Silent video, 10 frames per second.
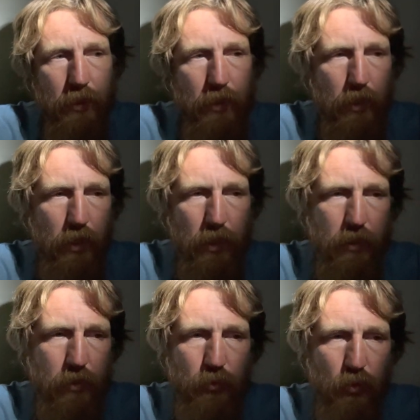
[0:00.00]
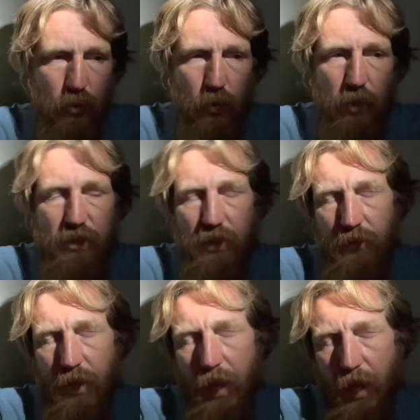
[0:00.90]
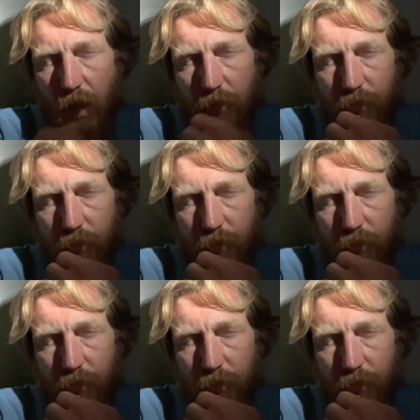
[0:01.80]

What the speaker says: And I ended up doing 27.5